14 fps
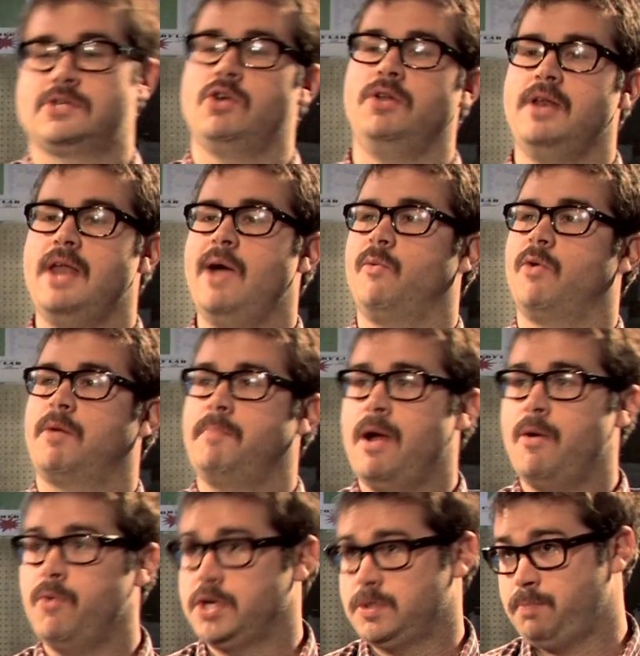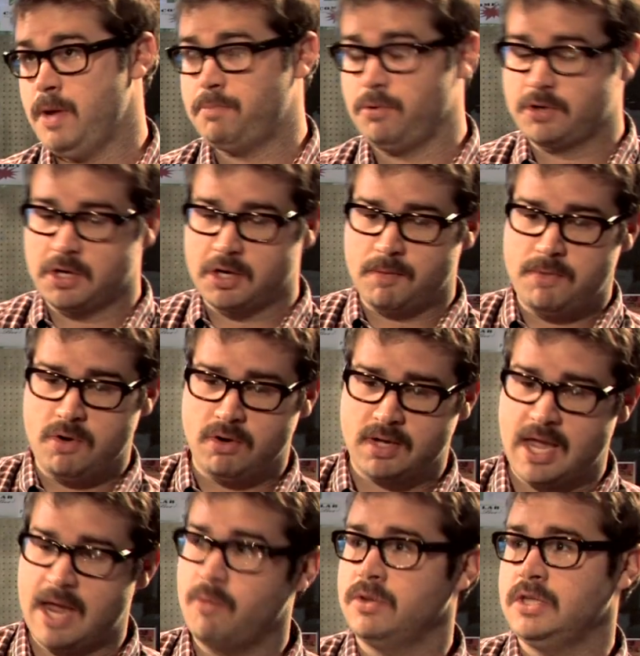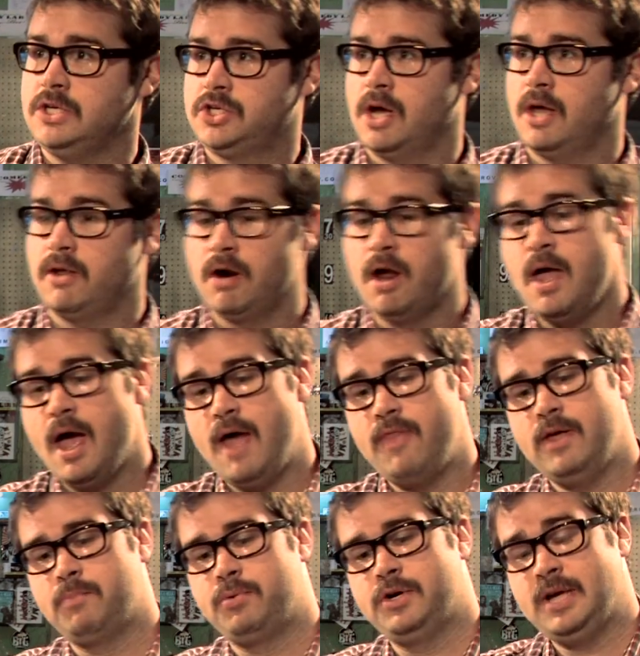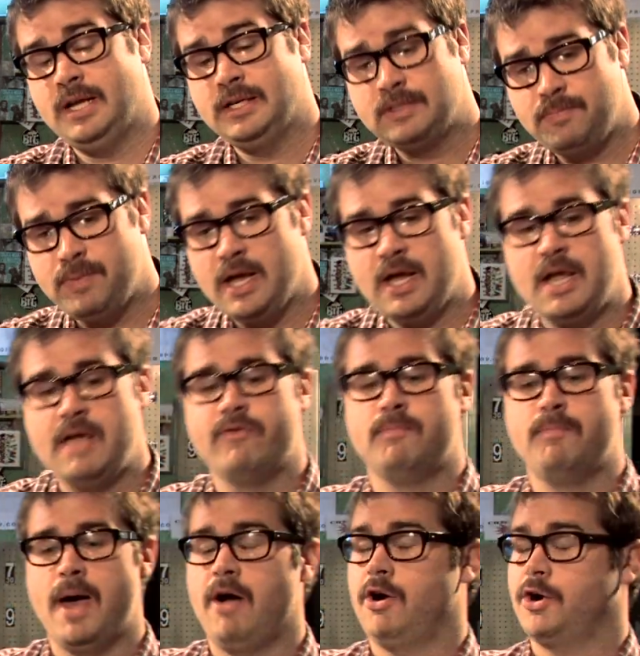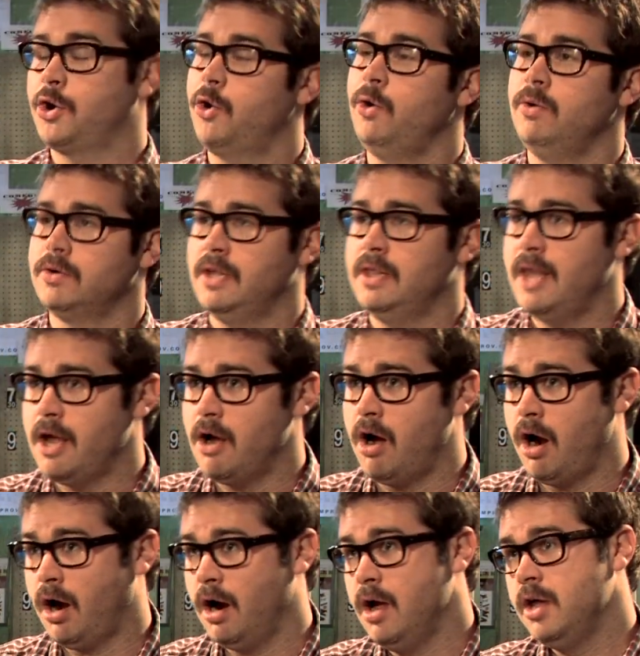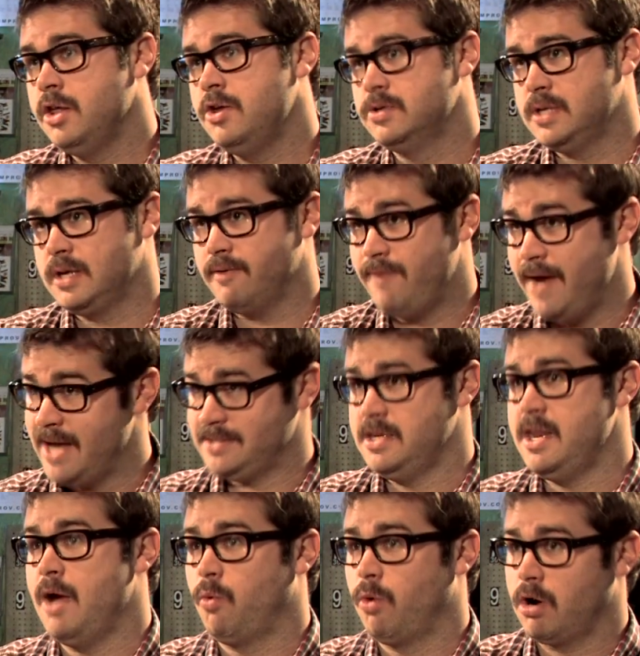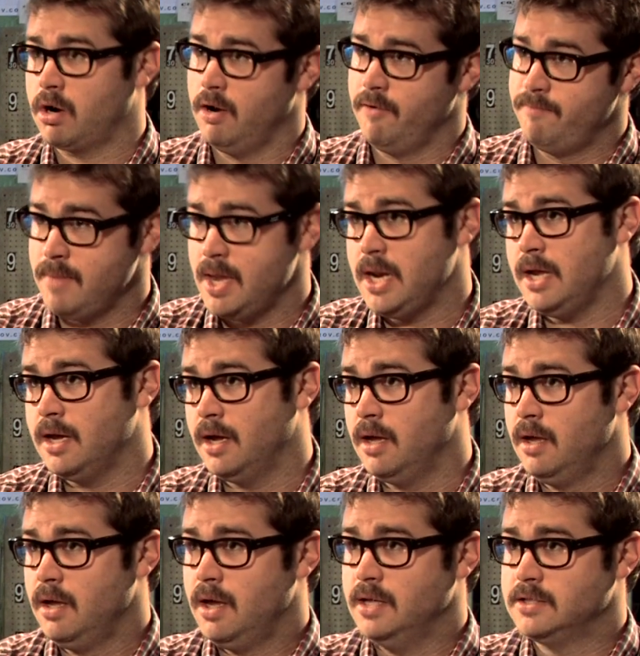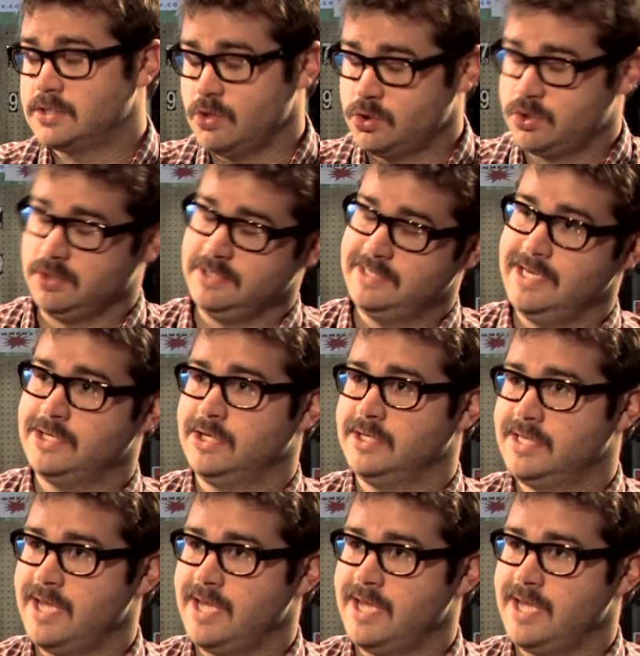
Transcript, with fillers: this whole network by which people can communicate with each other and then pretend to be even better and cooler than they are using a vast network of media and socialization